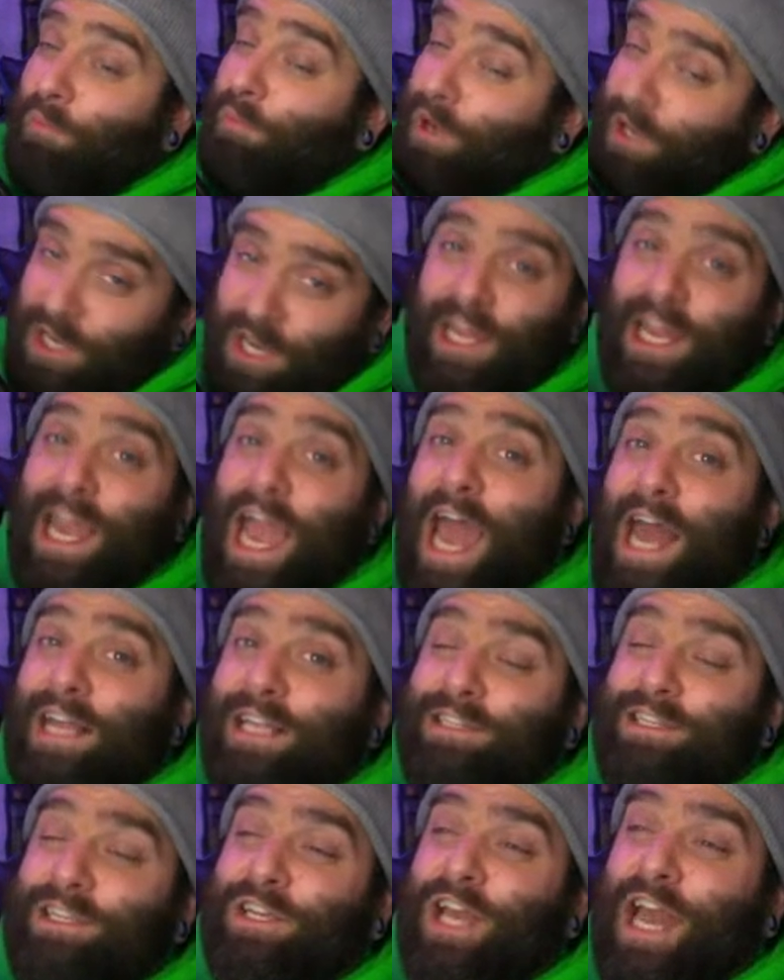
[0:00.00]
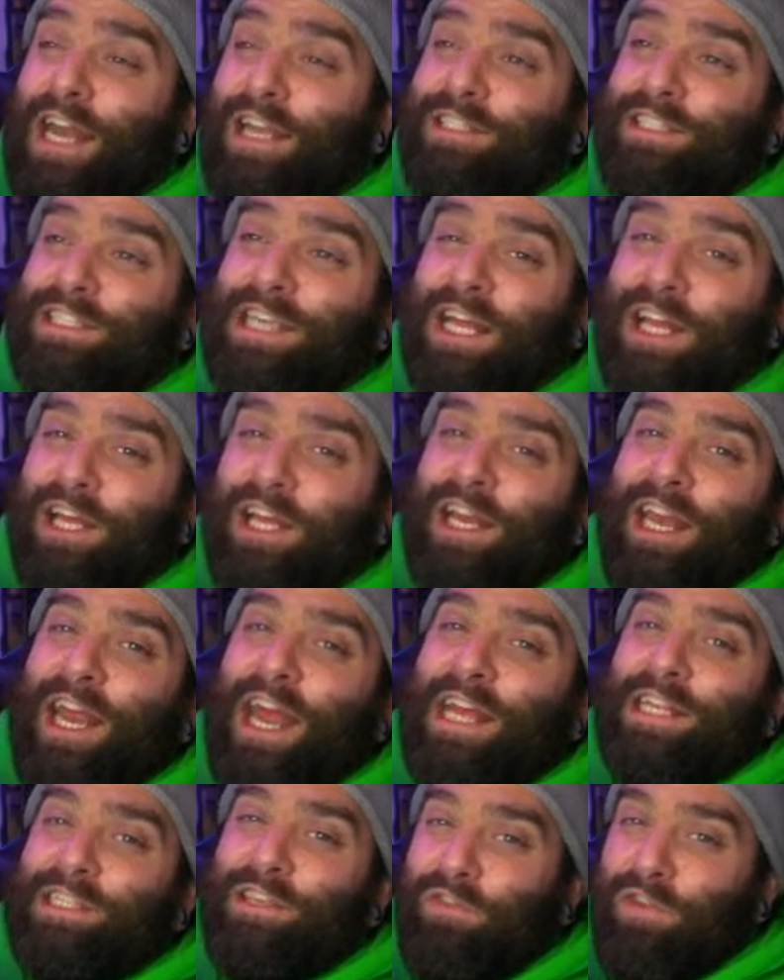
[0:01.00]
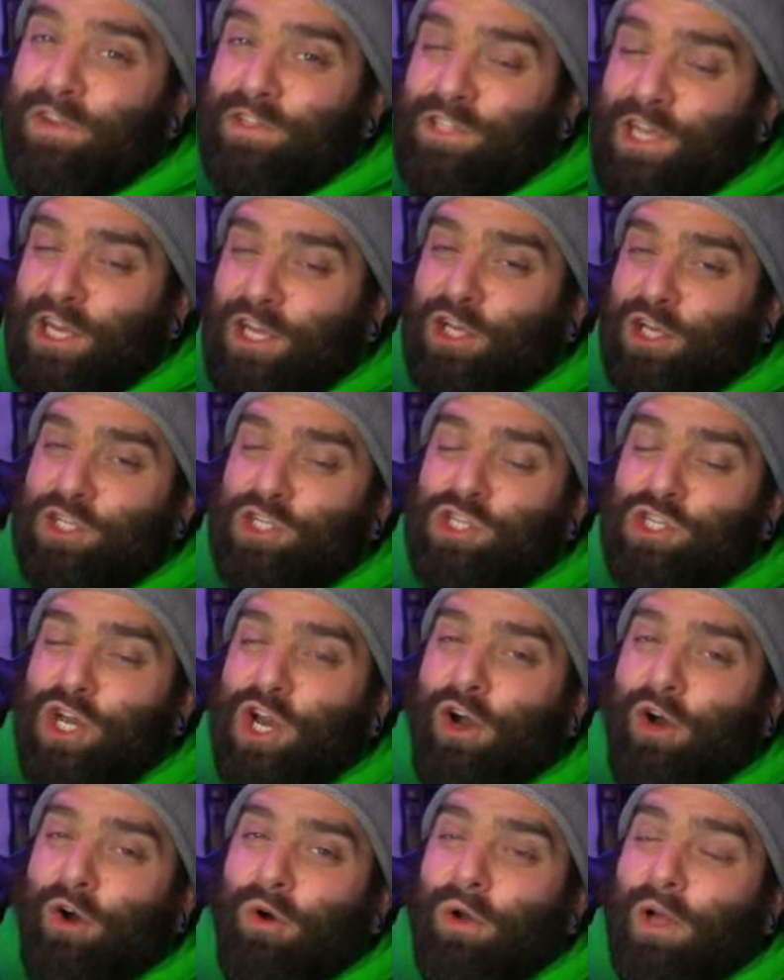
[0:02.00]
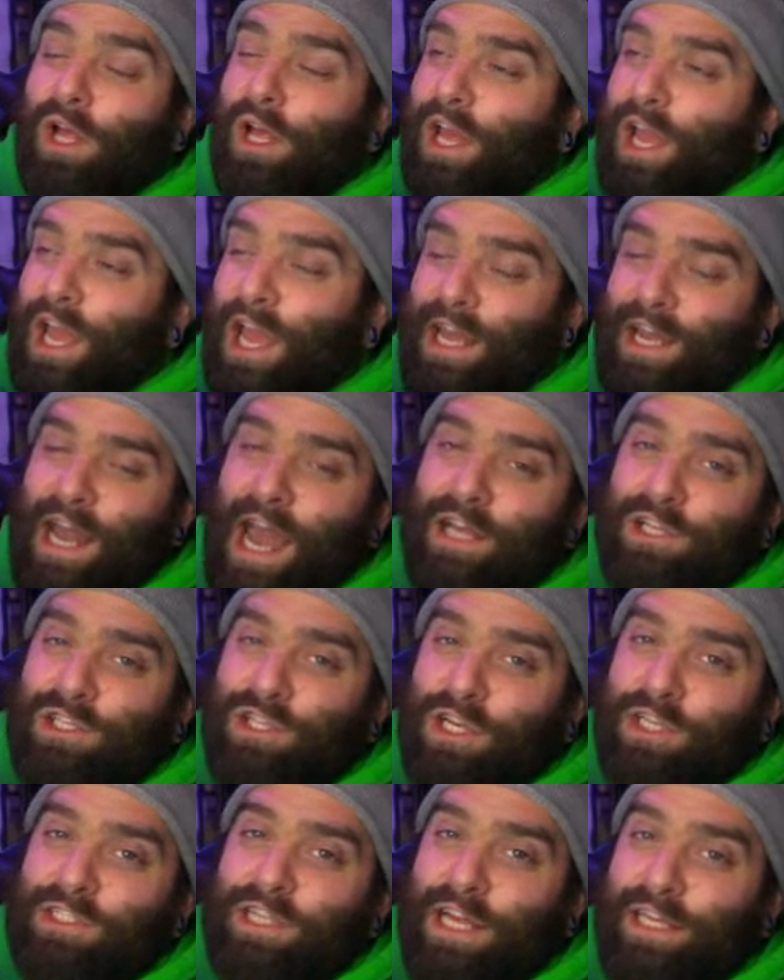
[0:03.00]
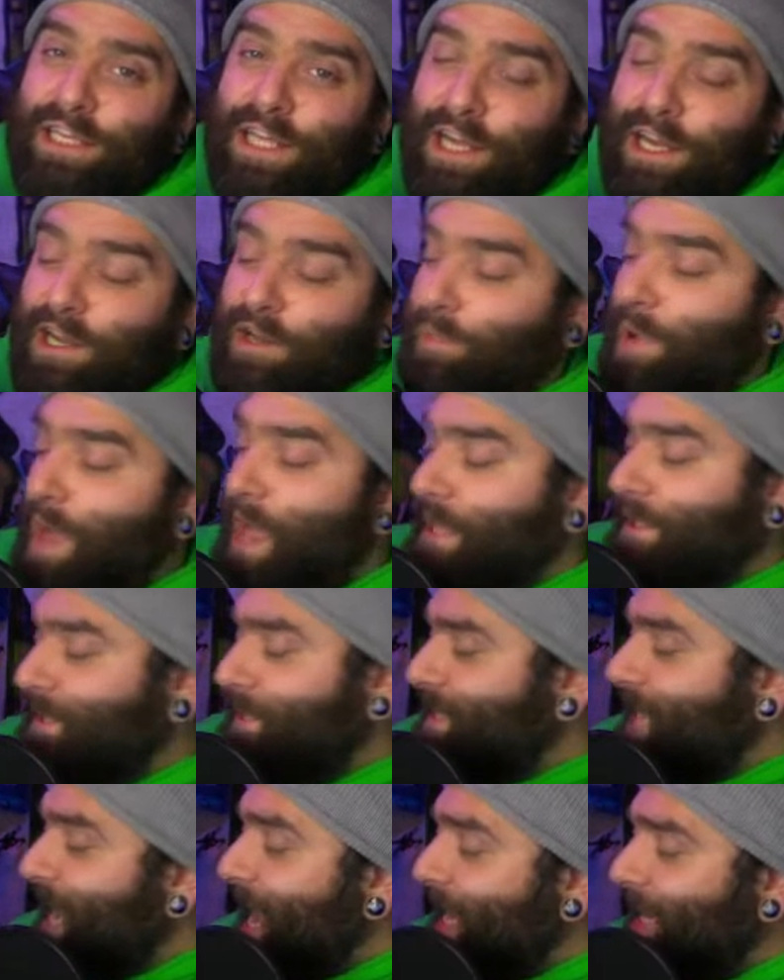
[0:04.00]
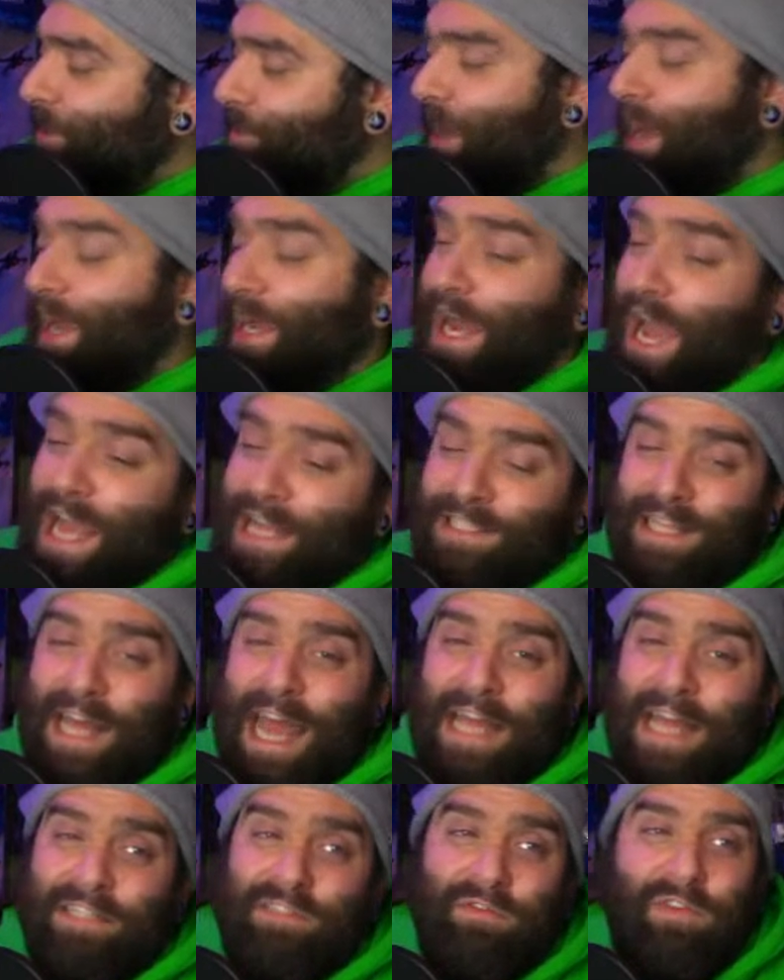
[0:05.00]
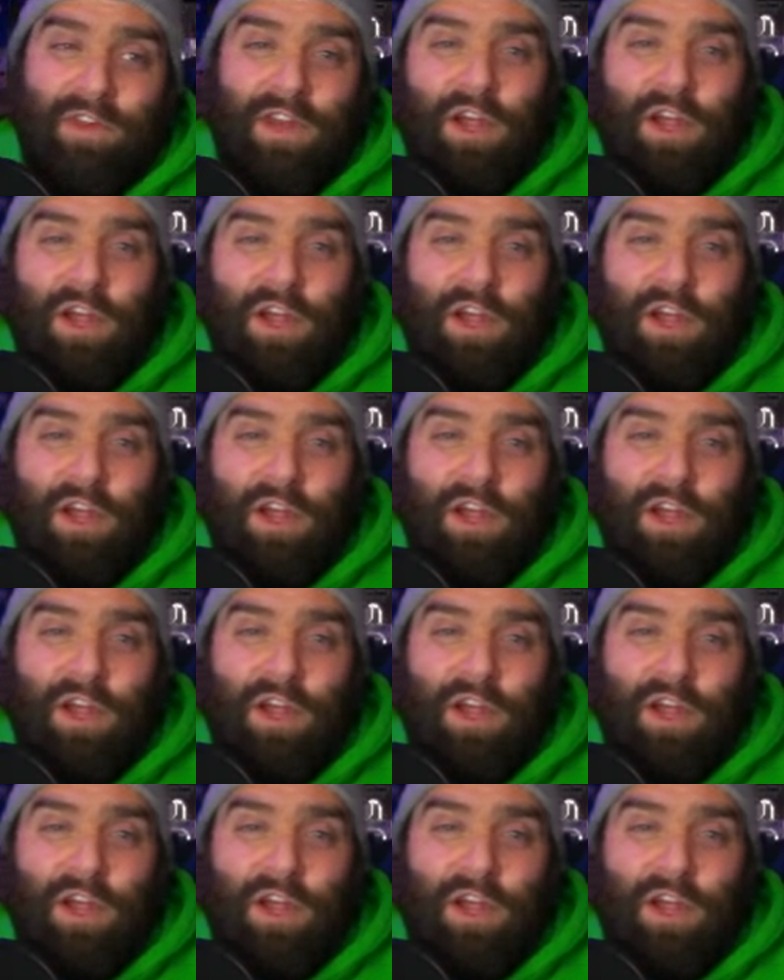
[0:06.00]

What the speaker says: But you gotta sell it as if it's a good show and not just identity politics. Anyway, guys, that's the video.